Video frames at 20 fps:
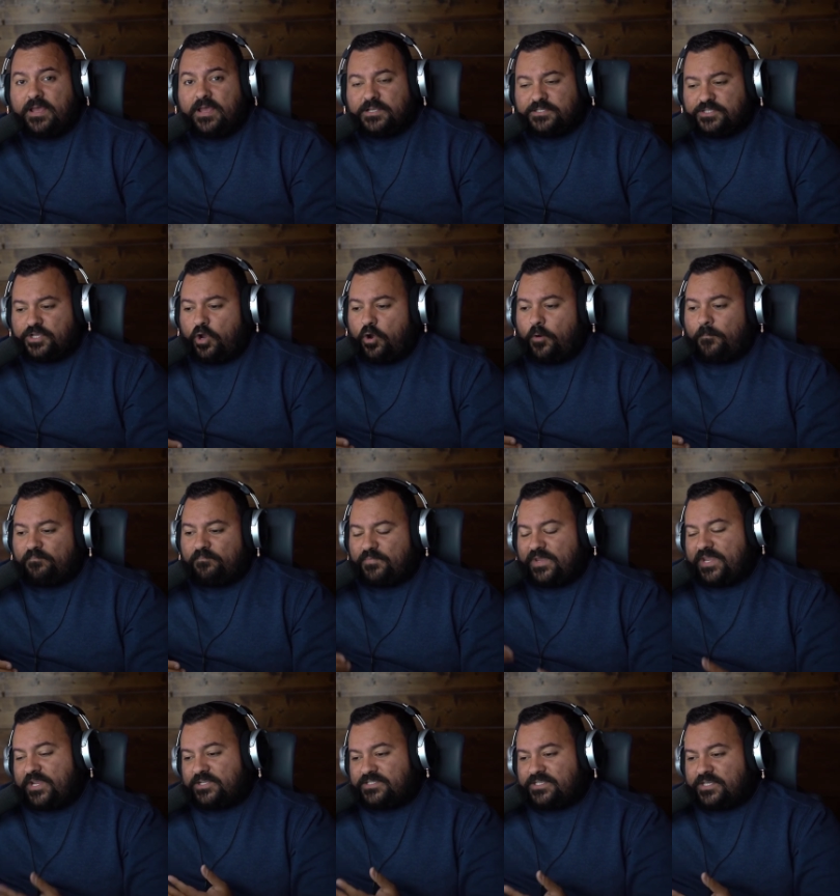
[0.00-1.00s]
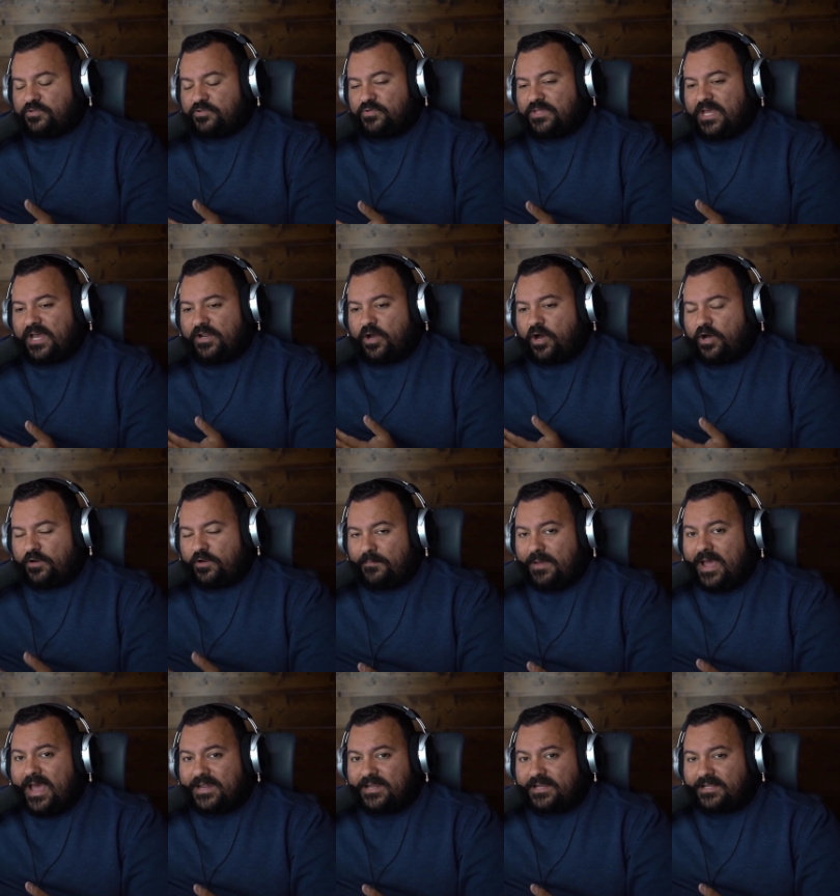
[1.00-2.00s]
So because they do that
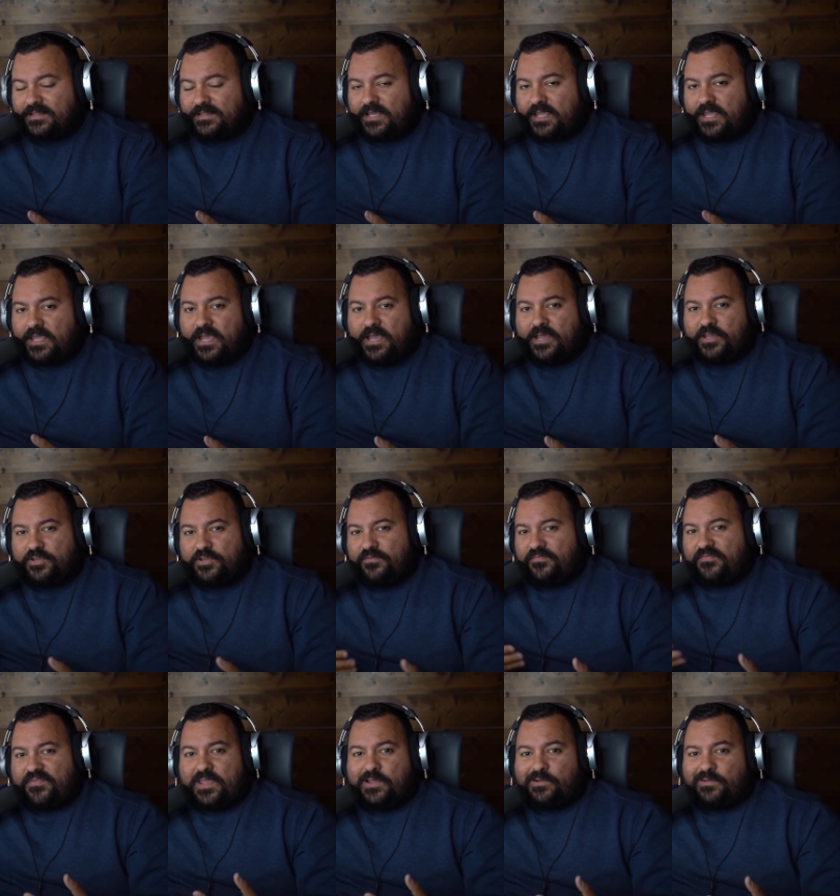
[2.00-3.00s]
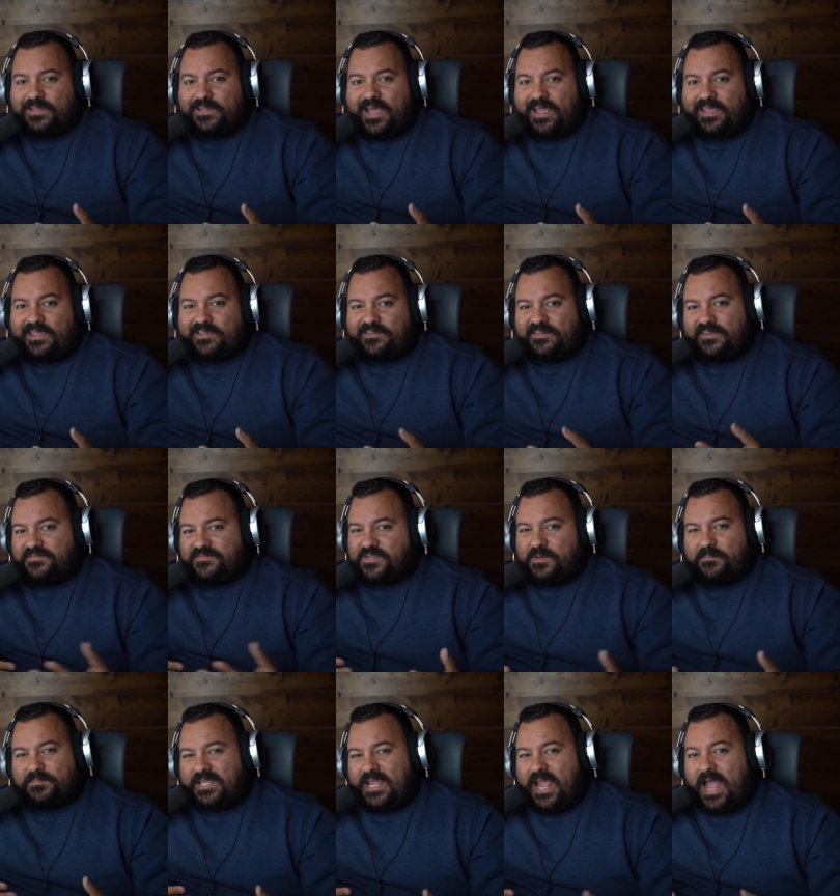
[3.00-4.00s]
automatically, you feel like if
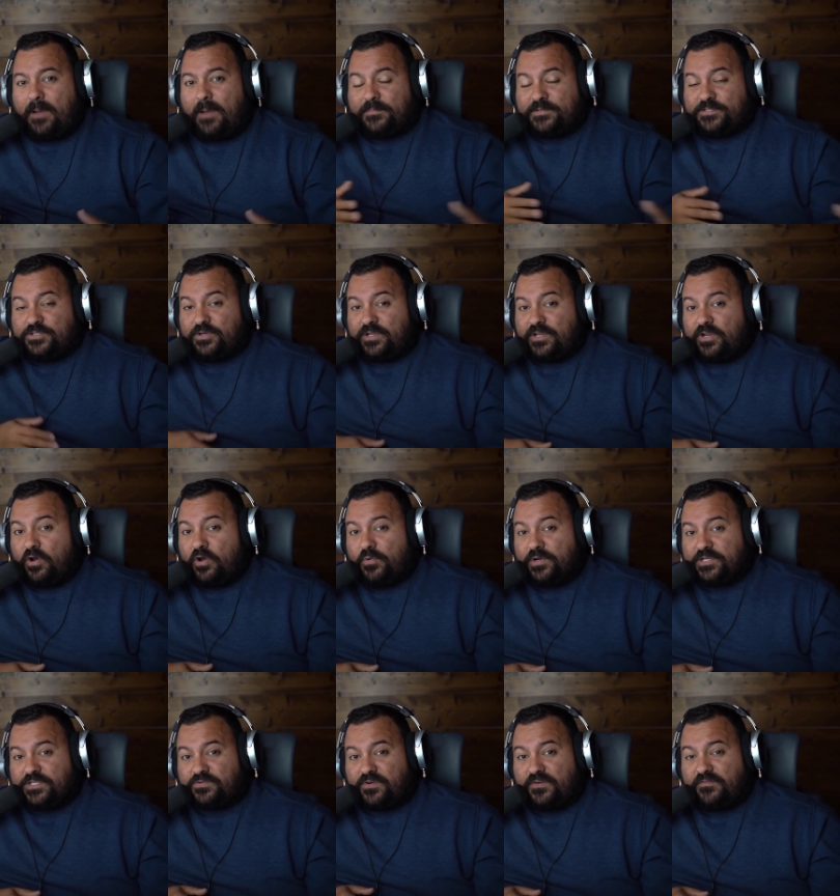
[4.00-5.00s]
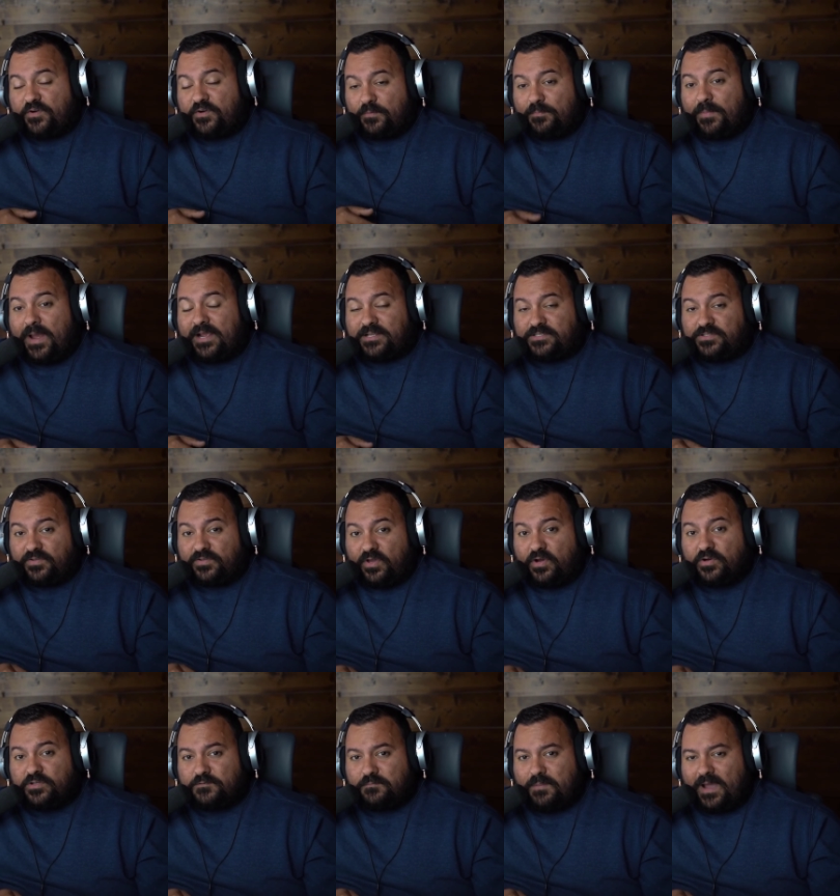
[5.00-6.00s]
something happens, you can always revert back to
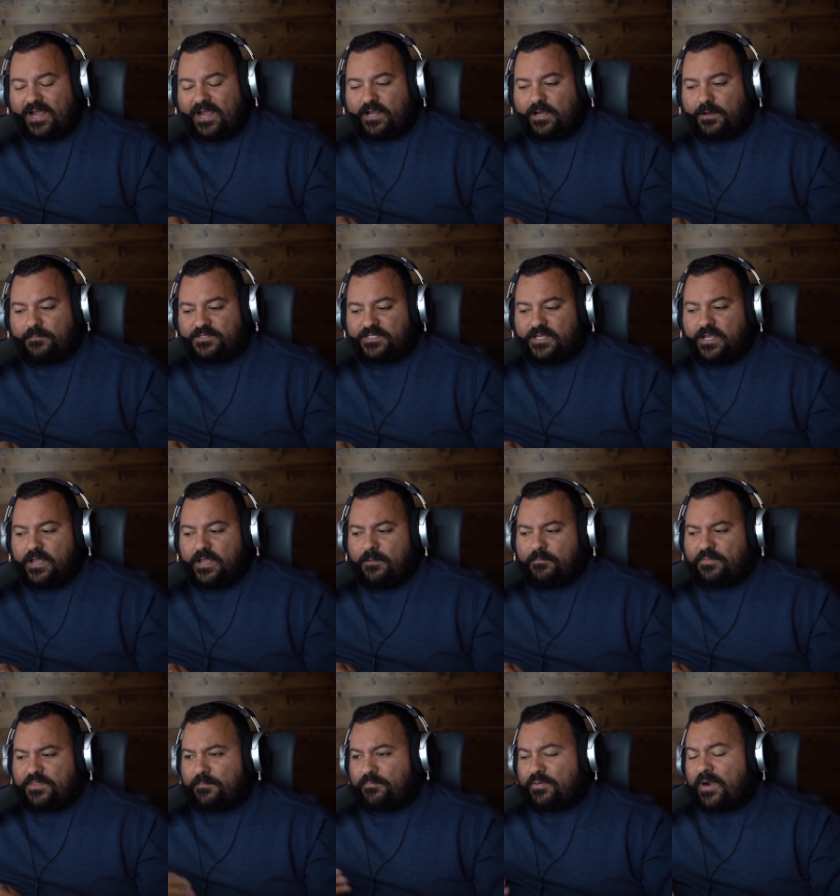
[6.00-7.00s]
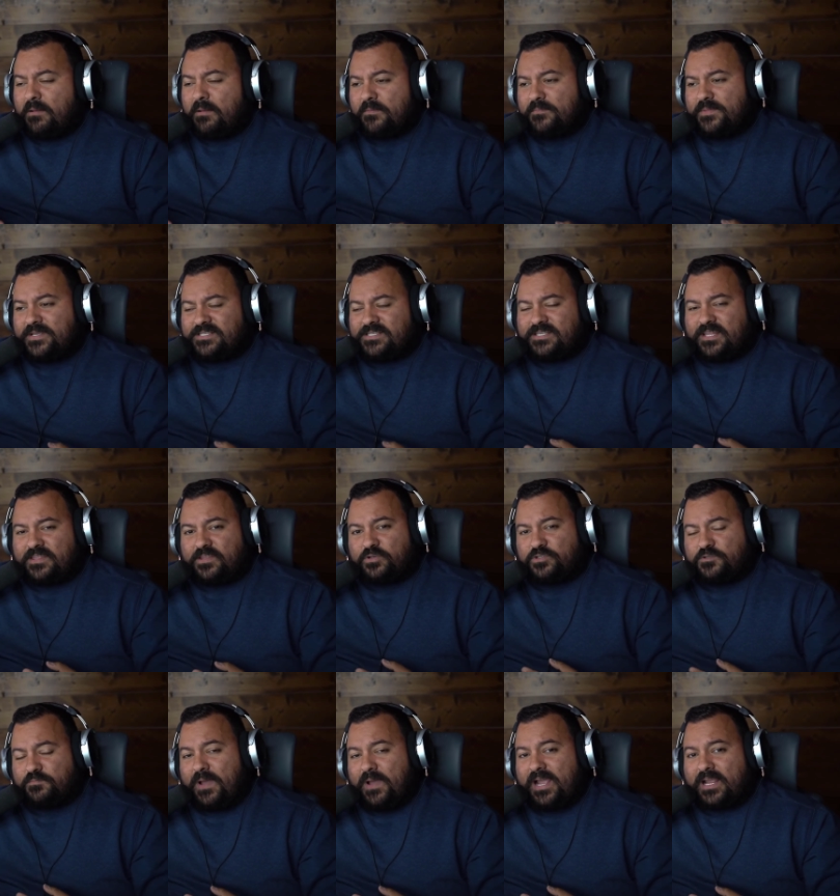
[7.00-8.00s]
those backups. But the problem is that
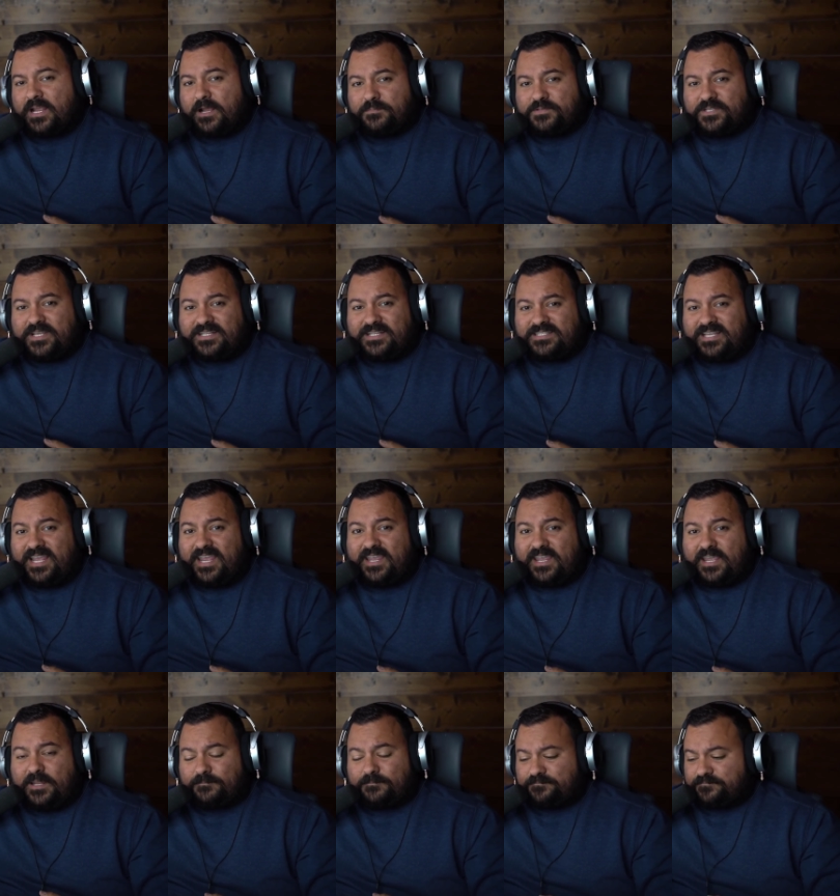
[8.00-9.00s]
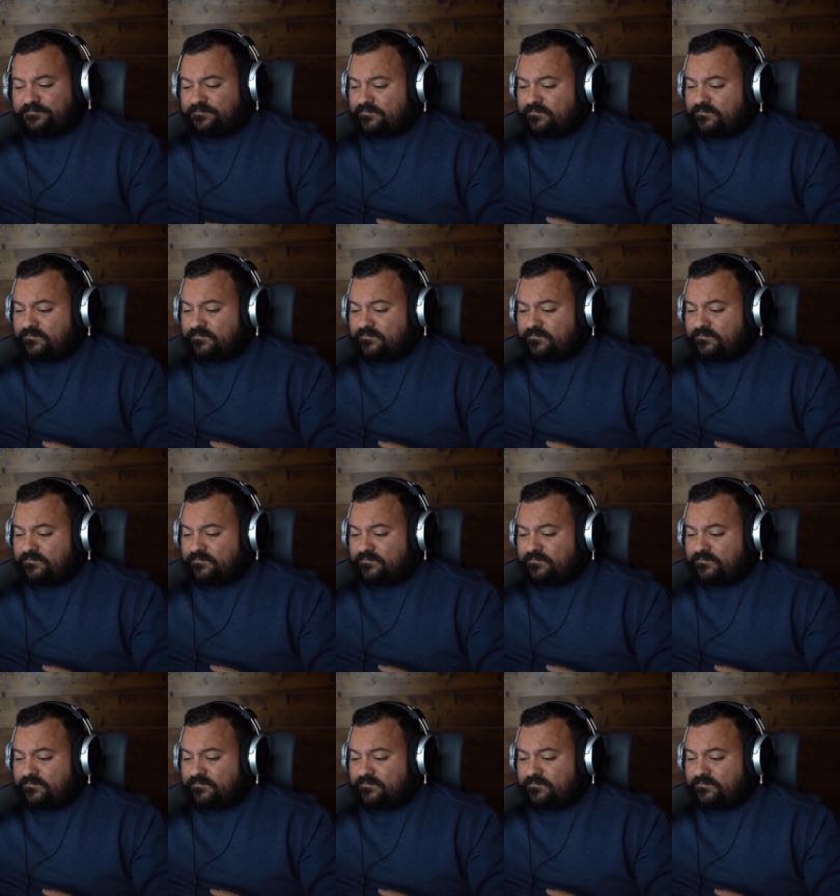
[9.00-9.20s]
those backups get taken